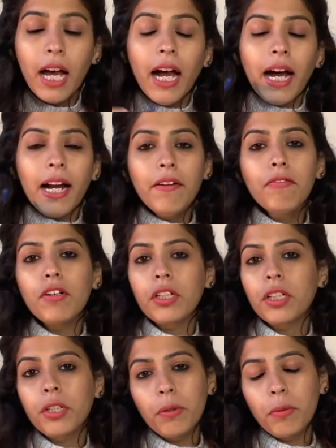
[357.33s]
and for the
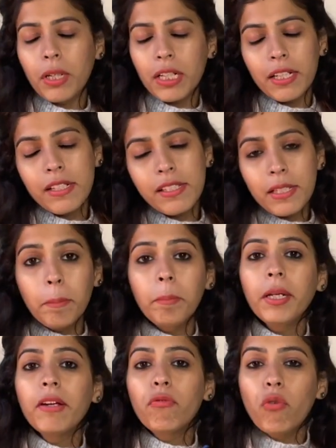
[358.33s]
cue card list,
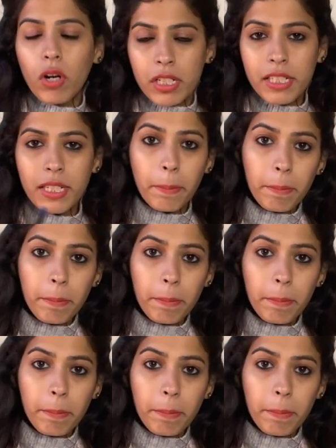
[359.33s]
simply WhatsApp